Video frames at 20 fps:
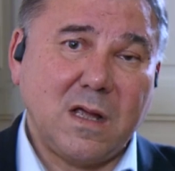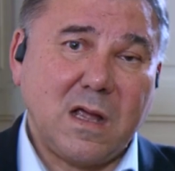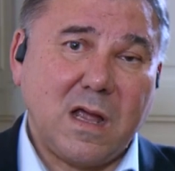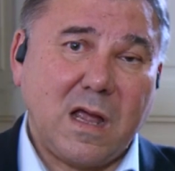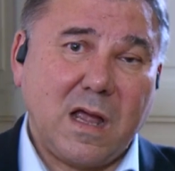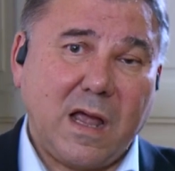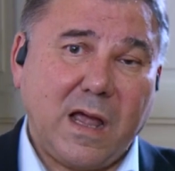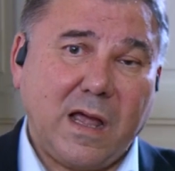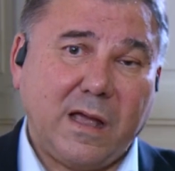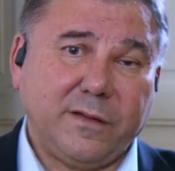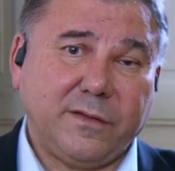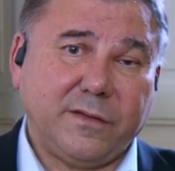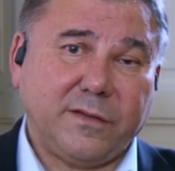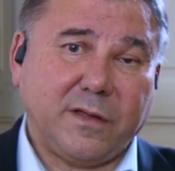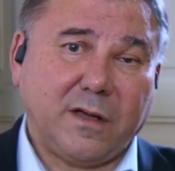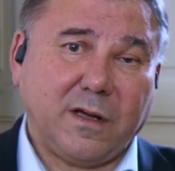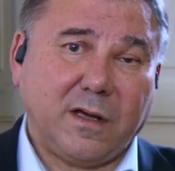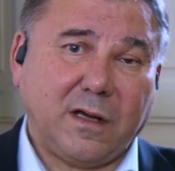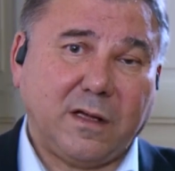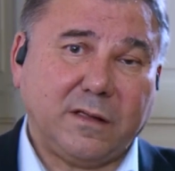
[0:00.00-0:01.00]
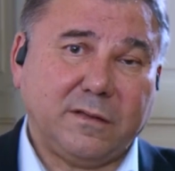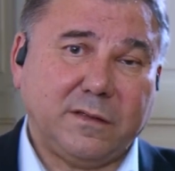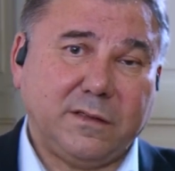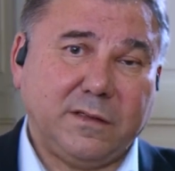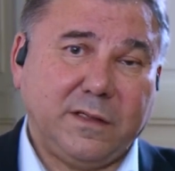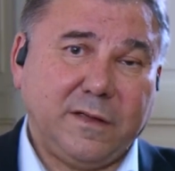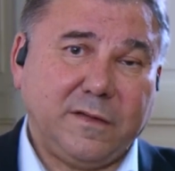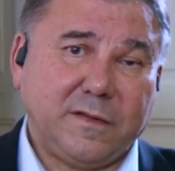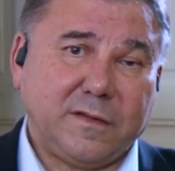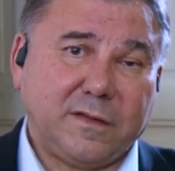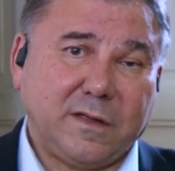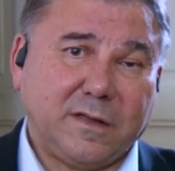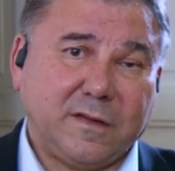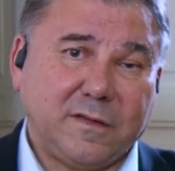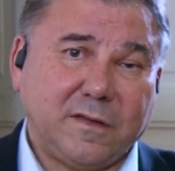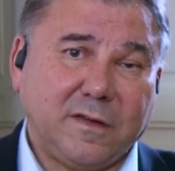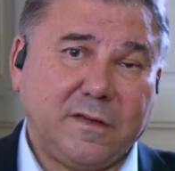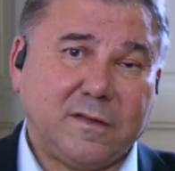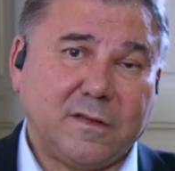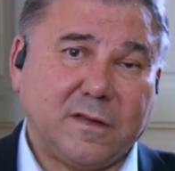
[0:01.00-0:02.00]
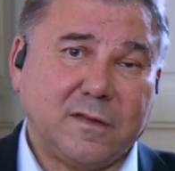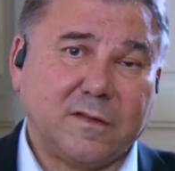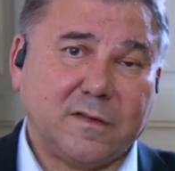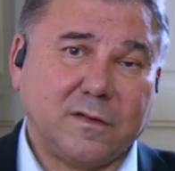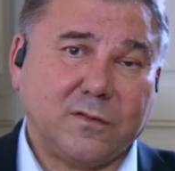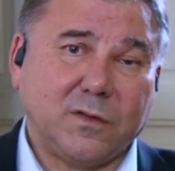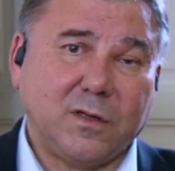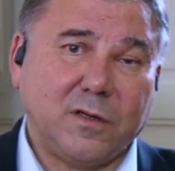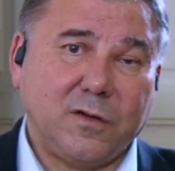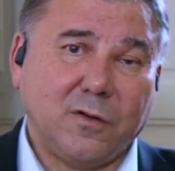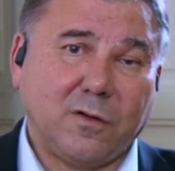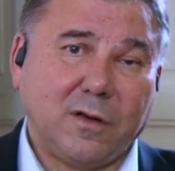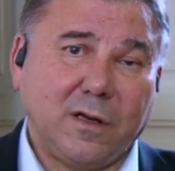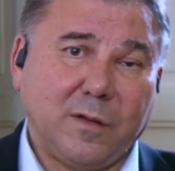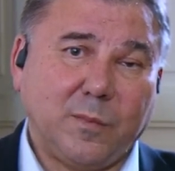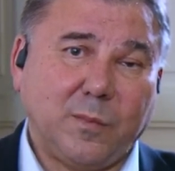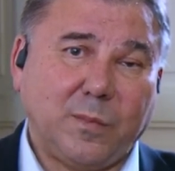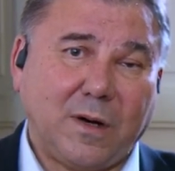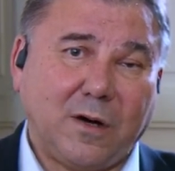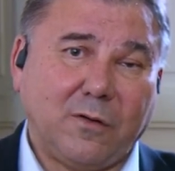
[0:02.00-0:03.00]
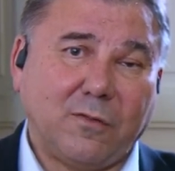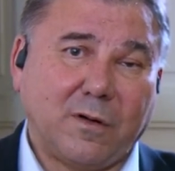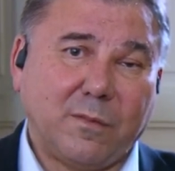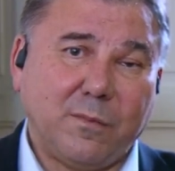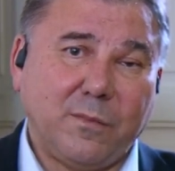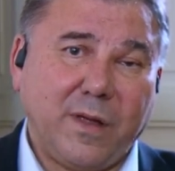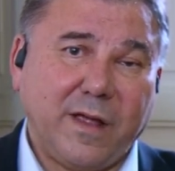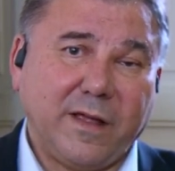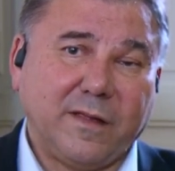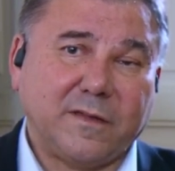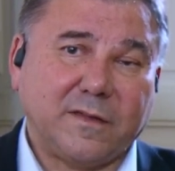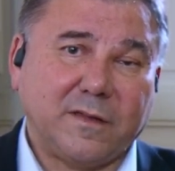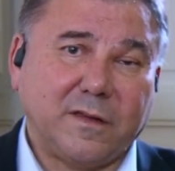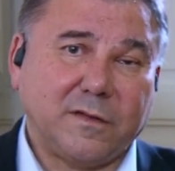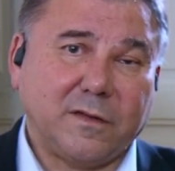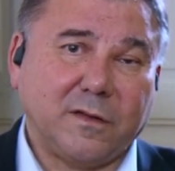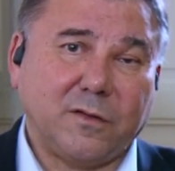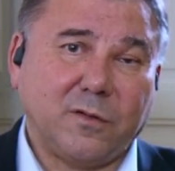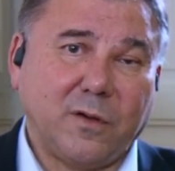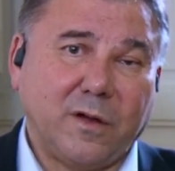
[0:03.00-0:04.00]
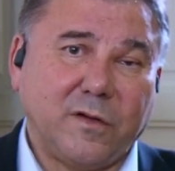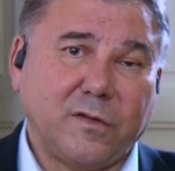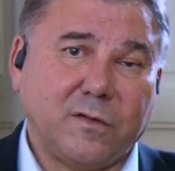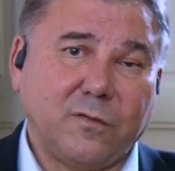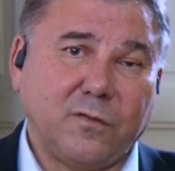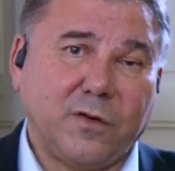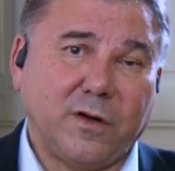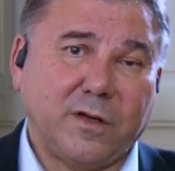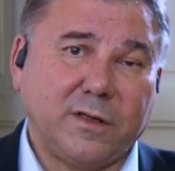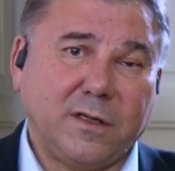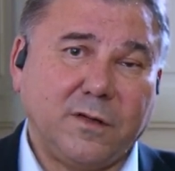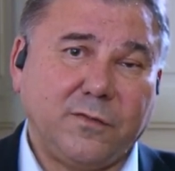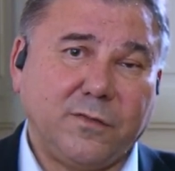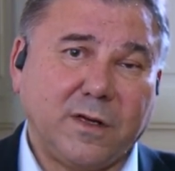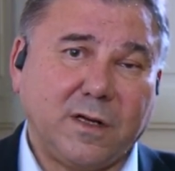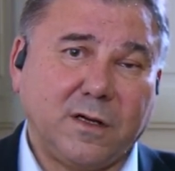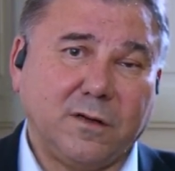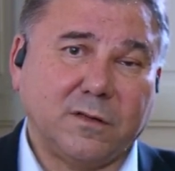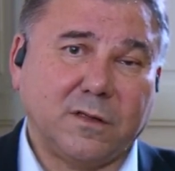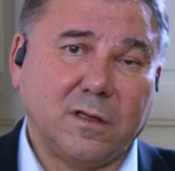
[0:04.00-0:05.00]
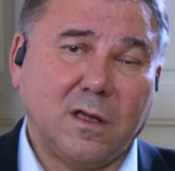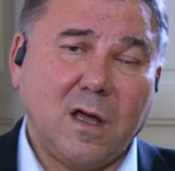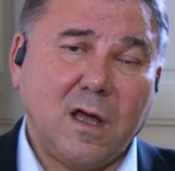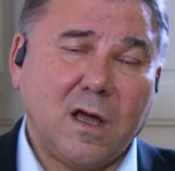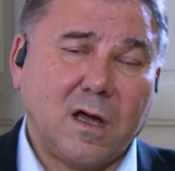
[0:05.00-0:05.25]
And this existence of the nuclear power makes the situation very difficult.